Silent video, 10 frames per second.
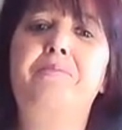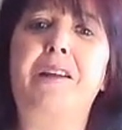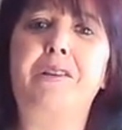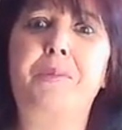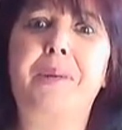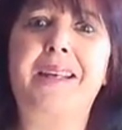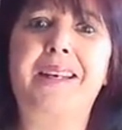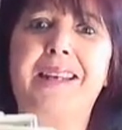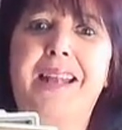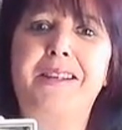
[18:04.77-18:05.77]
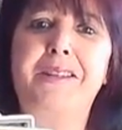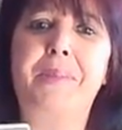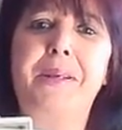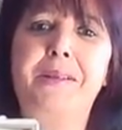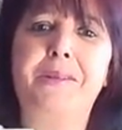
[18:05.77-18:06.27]
Brand new beginning, Ace
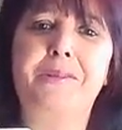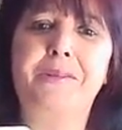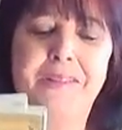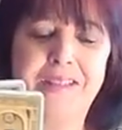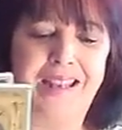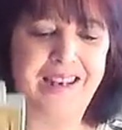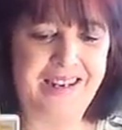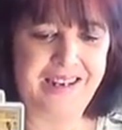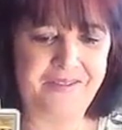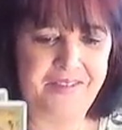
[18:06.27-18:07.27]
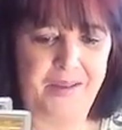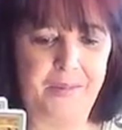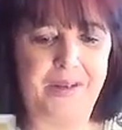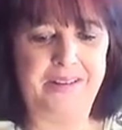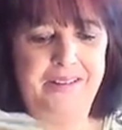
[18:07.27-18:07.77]
of Pentacles. Love
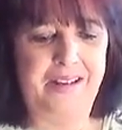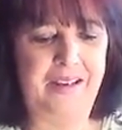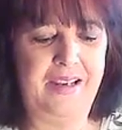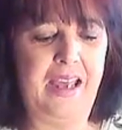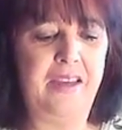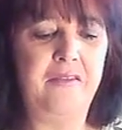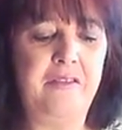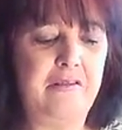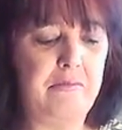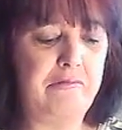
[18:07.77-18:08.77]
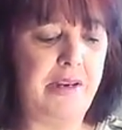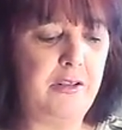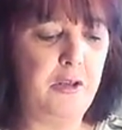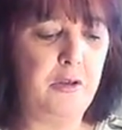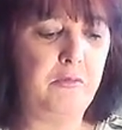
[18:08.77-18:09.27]
that one. Okay, very
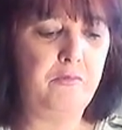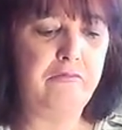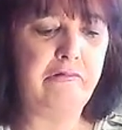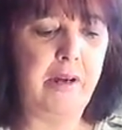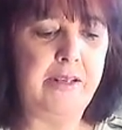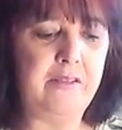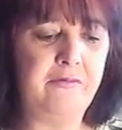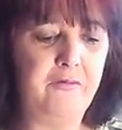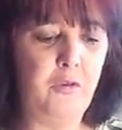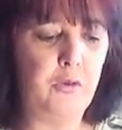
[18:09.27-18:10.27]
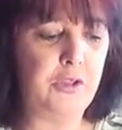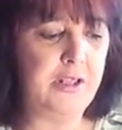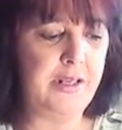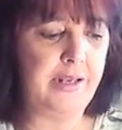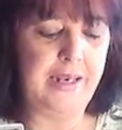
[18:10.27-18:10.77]
brand new, bright,
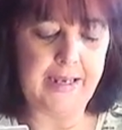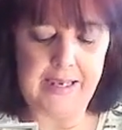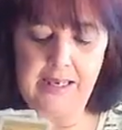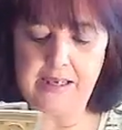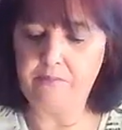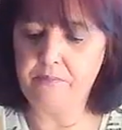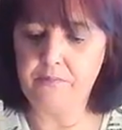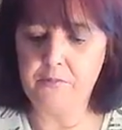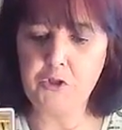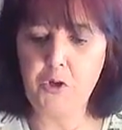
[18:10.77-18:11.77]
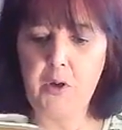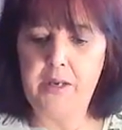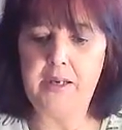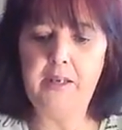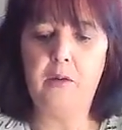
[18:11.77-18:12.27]
fortunate, lucky,
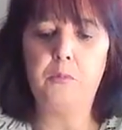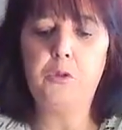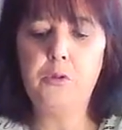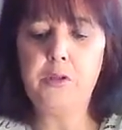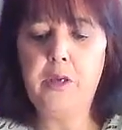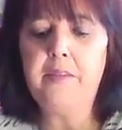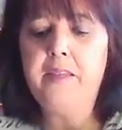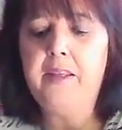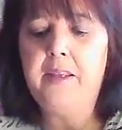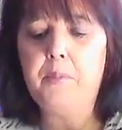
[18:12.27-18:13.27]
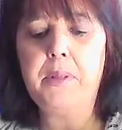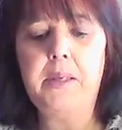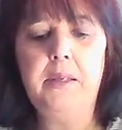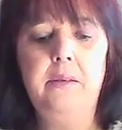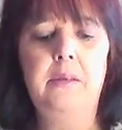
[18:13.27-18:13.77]
shiny. I'm sure you had that up
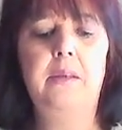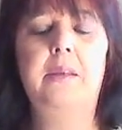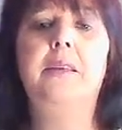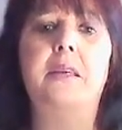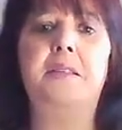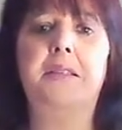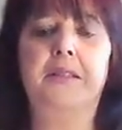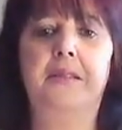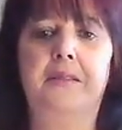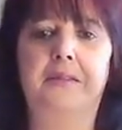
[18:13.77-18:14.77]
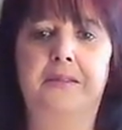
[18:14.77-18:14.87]
here. Yes.